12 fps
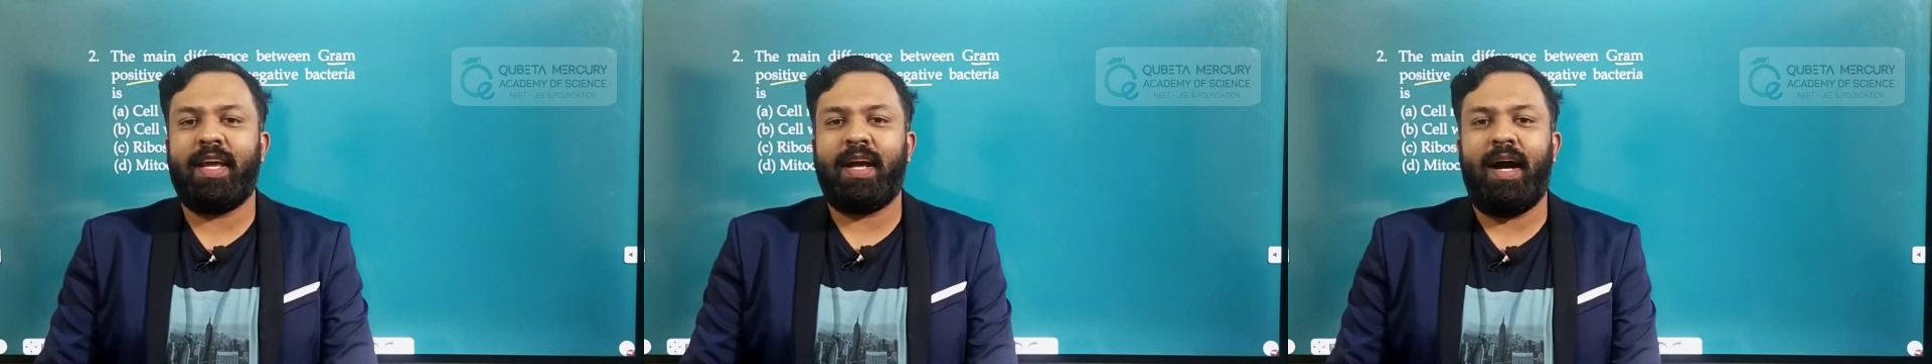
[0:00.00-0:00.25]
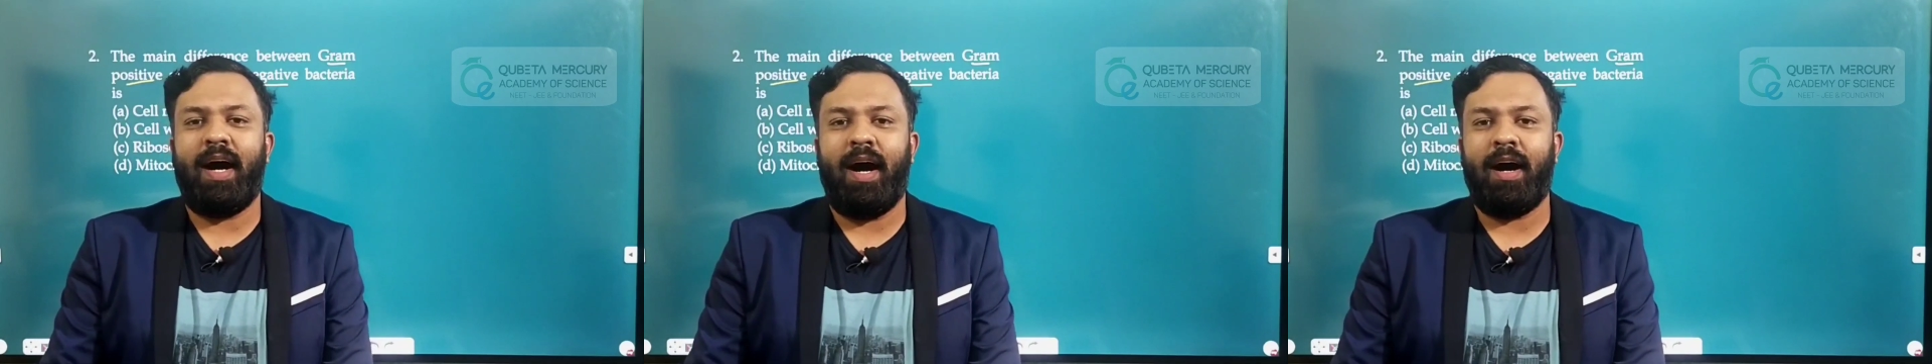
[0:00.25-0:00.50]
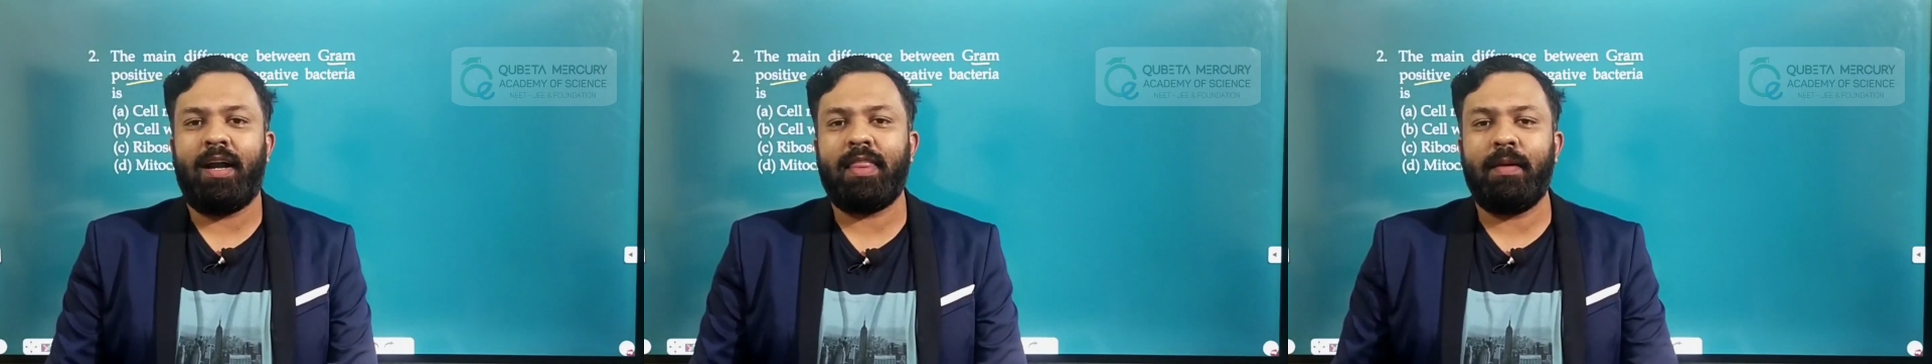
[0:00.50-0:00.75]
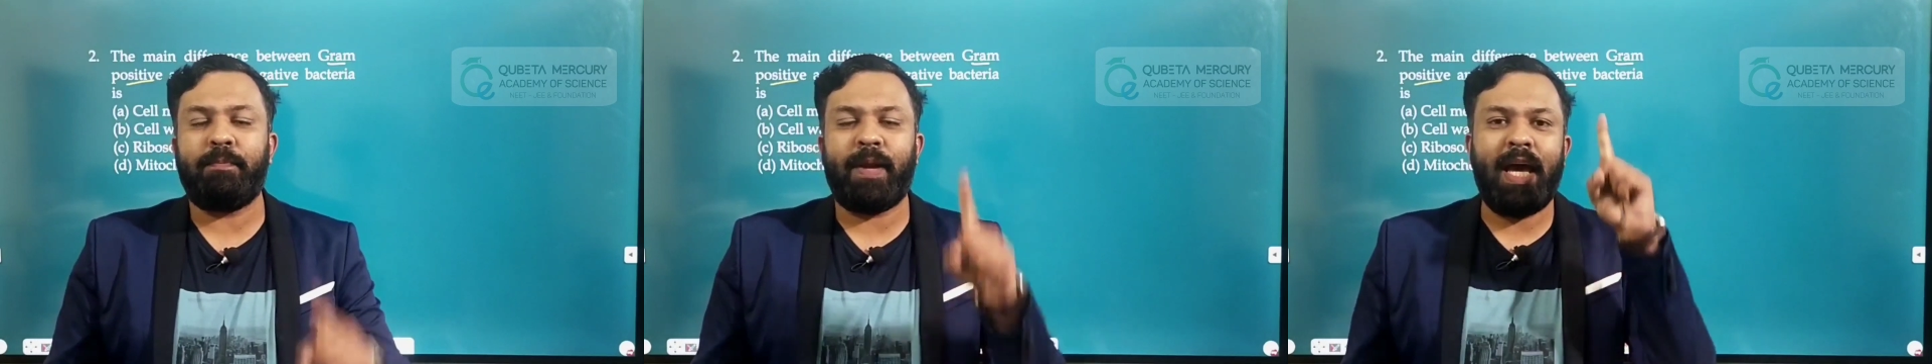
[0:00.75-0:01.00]
are: the
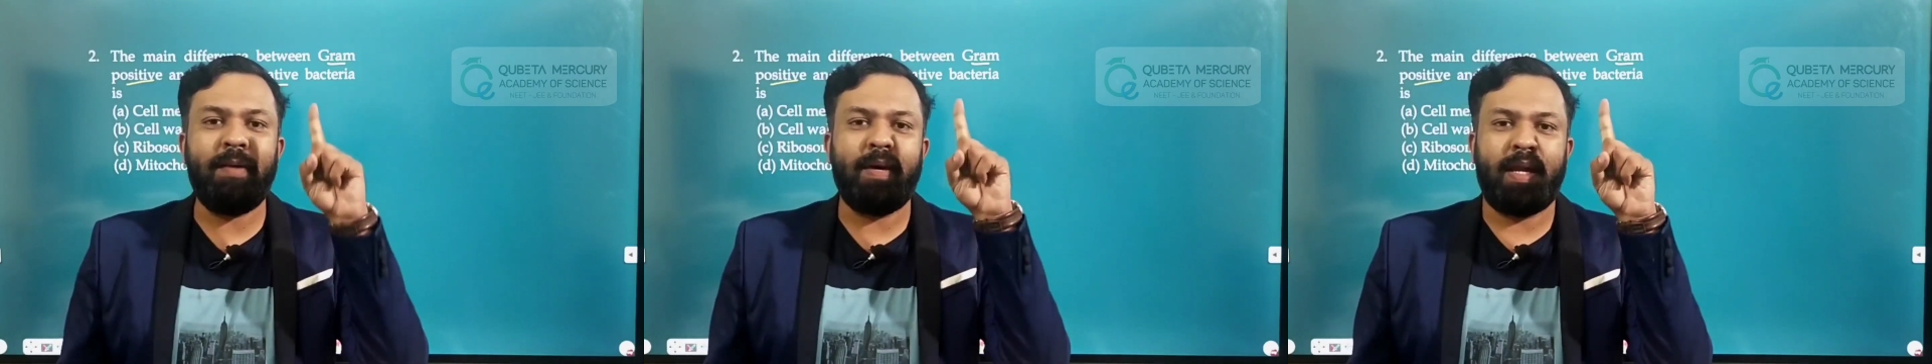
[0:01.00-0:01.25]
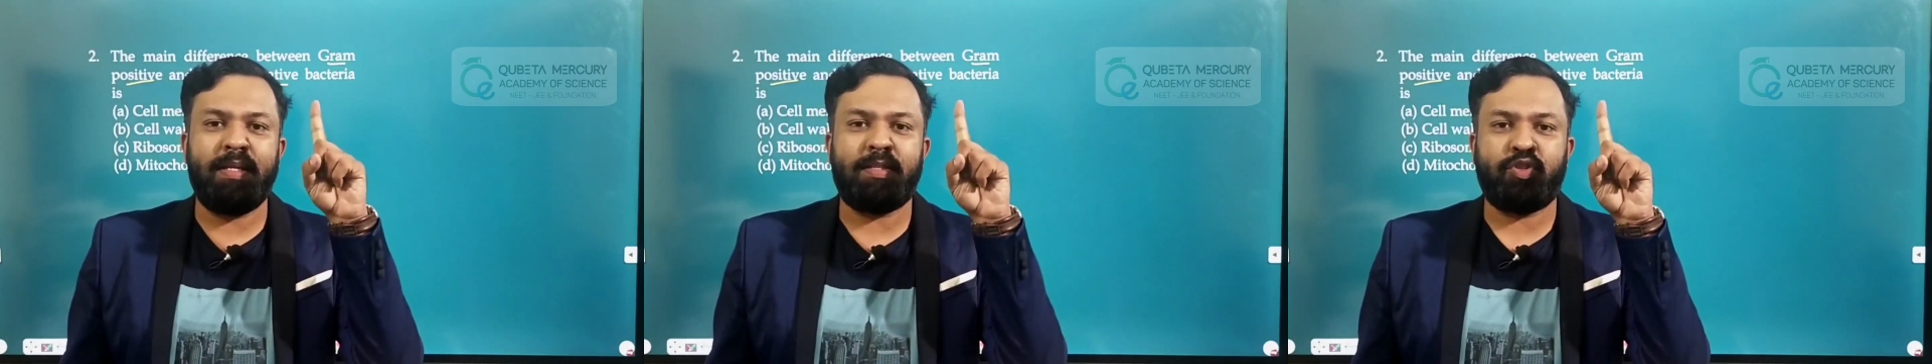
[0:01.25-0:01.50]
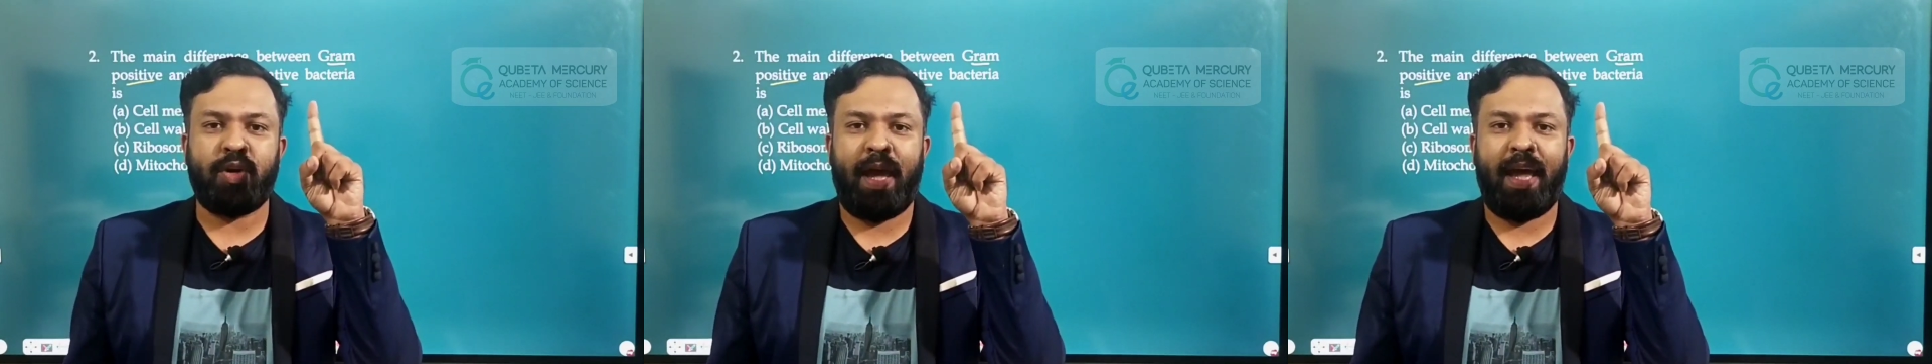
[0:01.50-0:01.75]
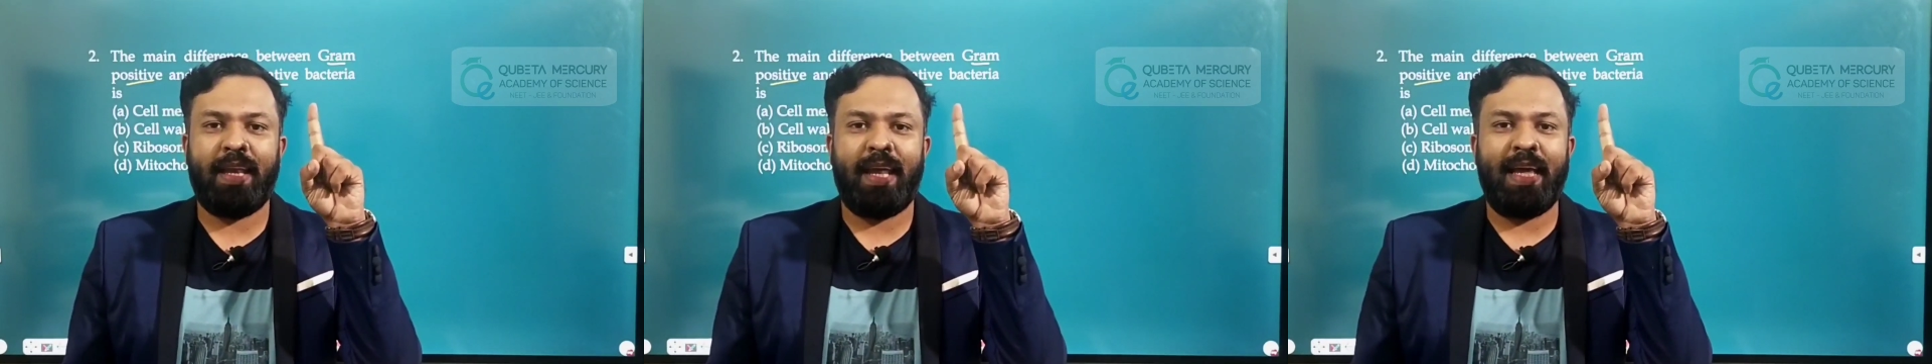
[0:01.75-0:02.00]
primary
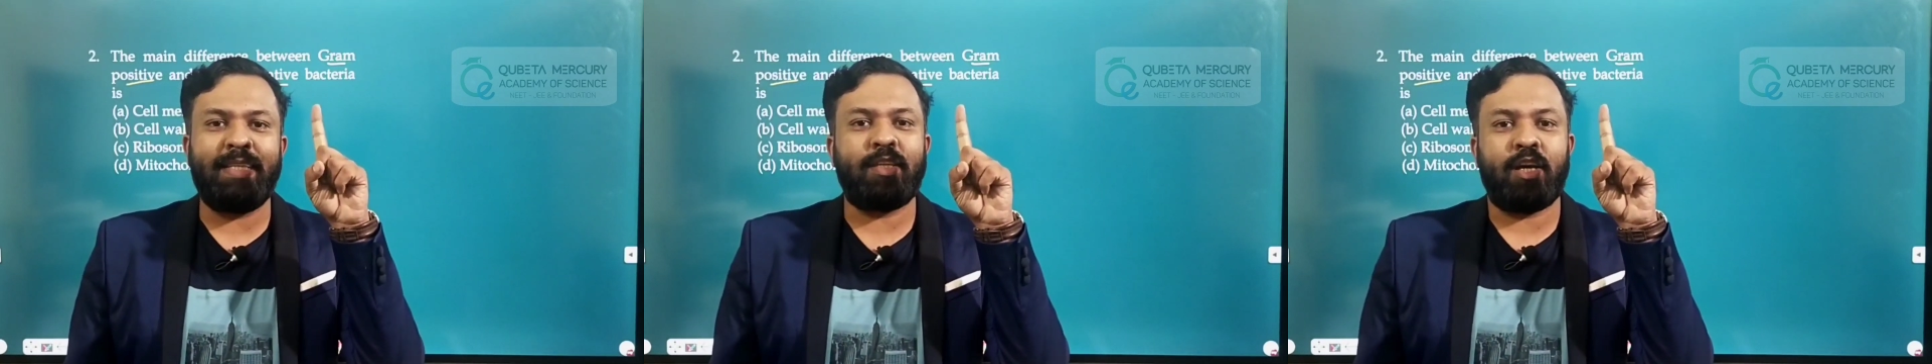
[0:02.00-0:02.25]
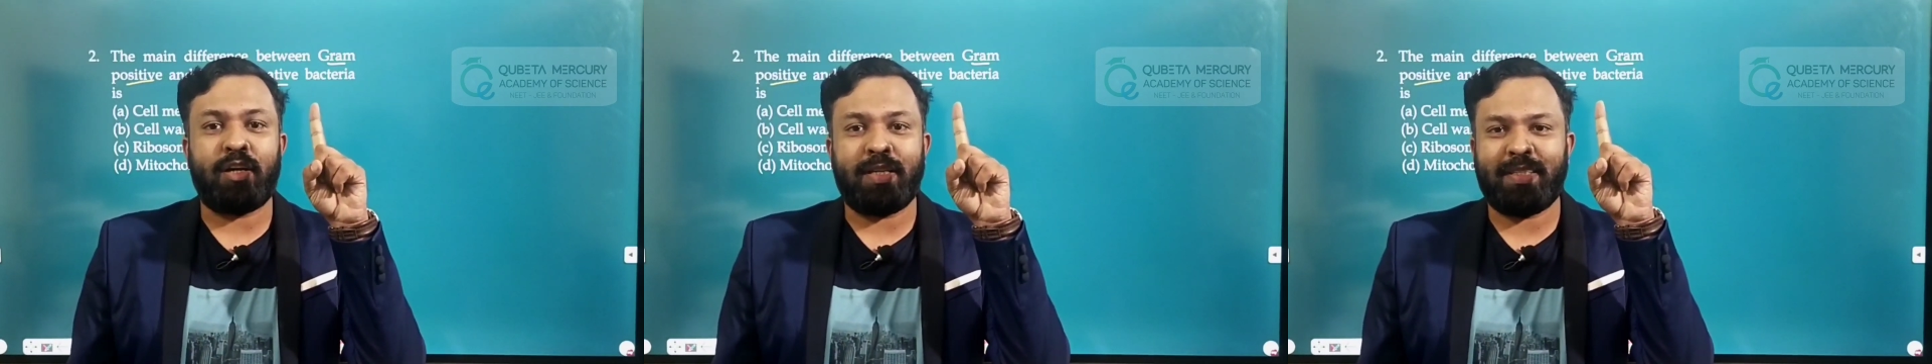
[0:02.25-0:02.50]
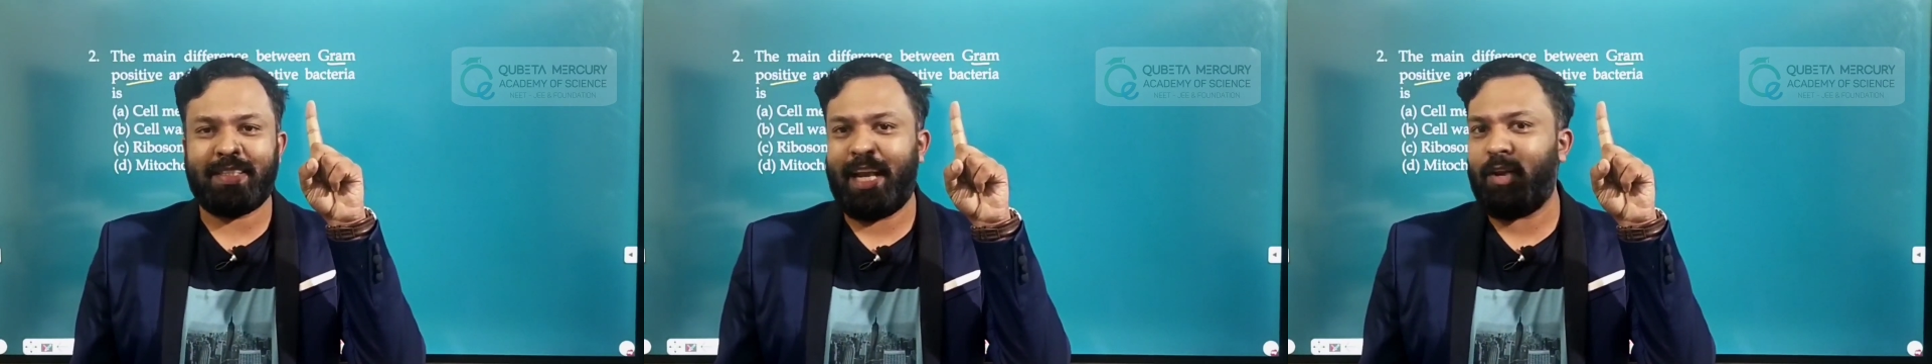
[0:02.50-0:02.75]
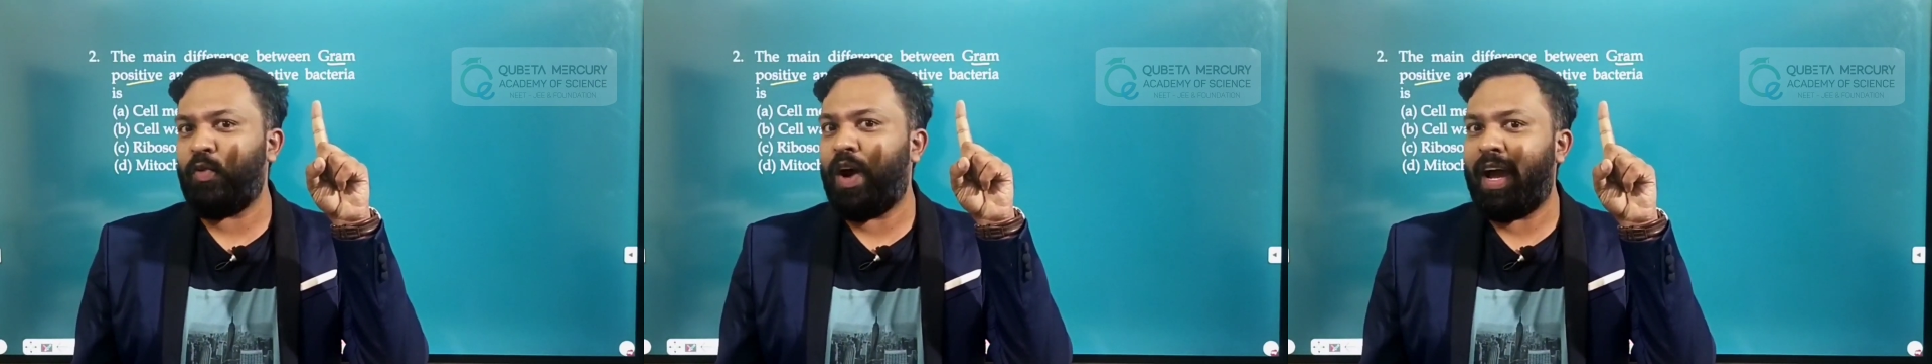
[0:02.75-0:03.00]
stain is the
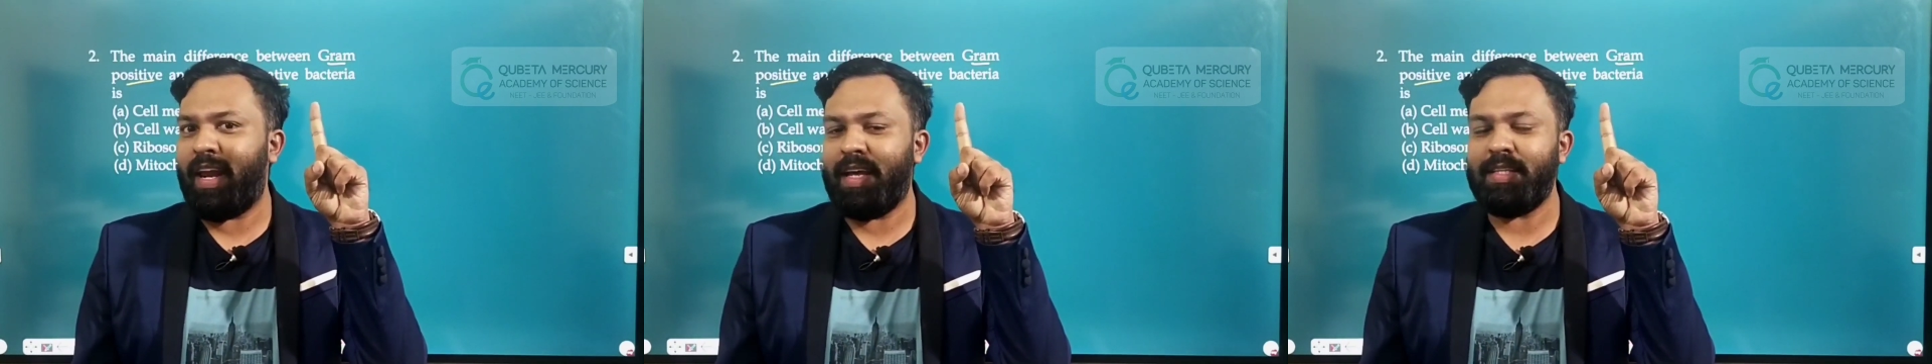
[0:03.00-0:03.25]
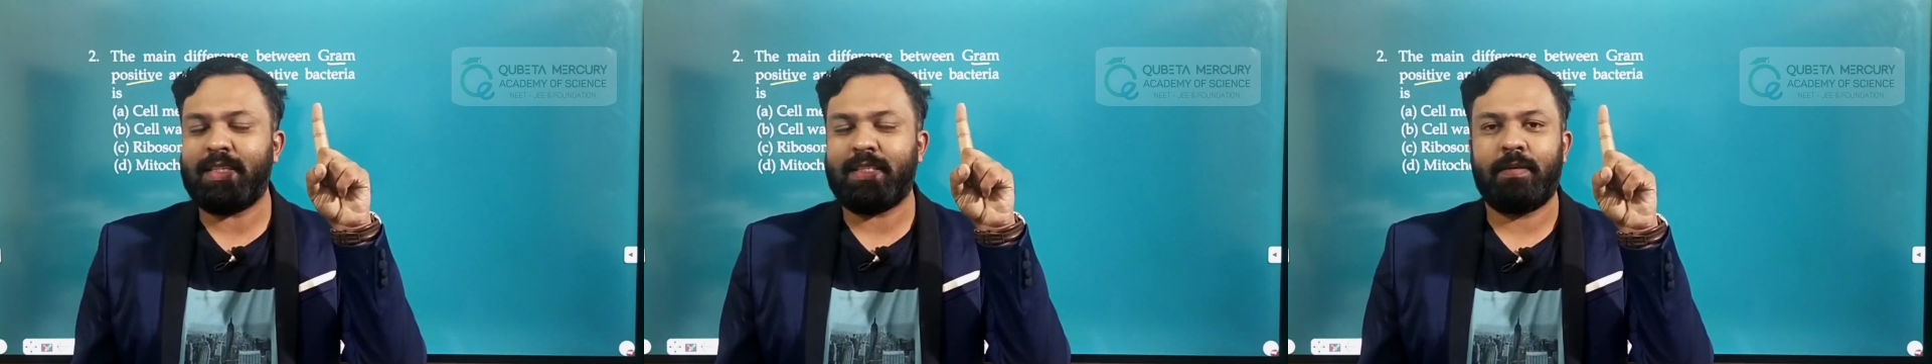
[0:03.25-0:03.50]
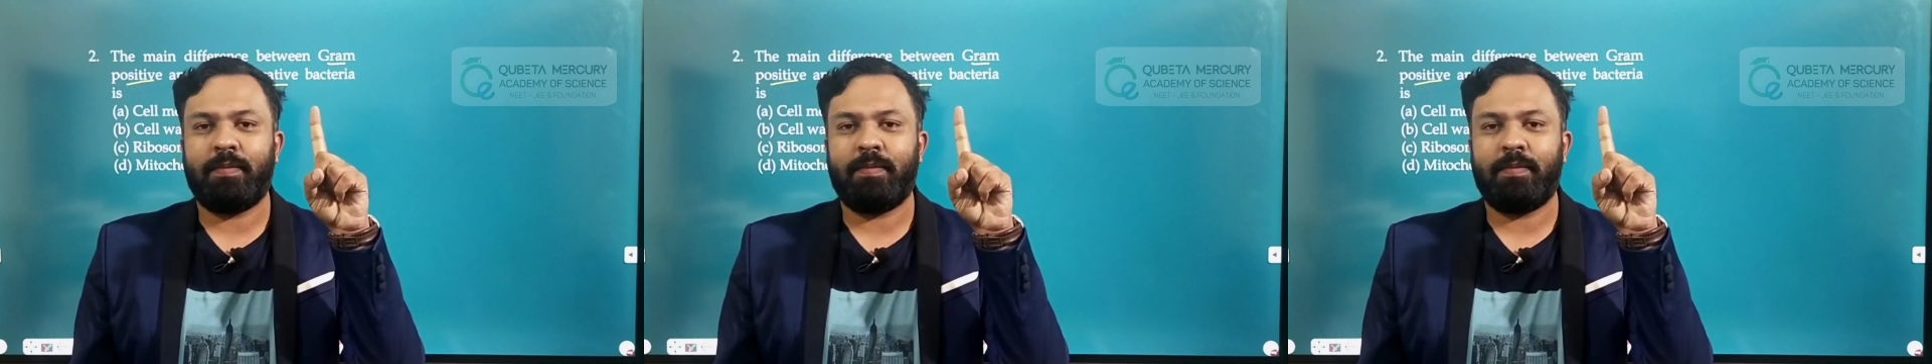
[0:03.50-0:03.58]
crystal violet,